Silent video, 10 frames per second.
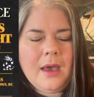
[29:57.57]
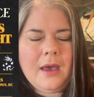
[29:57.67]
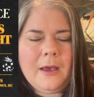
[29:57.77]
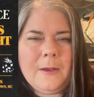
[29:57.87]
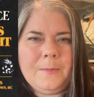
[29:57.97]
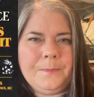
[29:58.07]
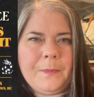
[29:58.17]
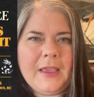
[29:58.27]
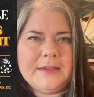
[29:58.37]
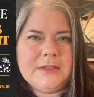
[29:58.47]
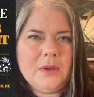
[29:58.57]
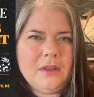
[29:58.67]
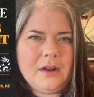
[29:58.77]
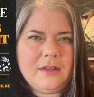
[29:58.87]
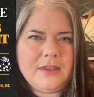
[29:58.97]
And so a
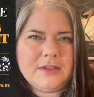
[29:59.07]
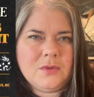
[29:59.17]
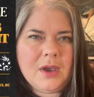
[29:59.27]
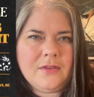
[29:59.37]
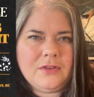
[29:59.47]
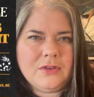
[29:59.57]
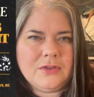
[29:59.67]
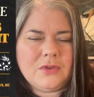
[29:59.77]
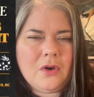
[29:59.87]
lot of these crafters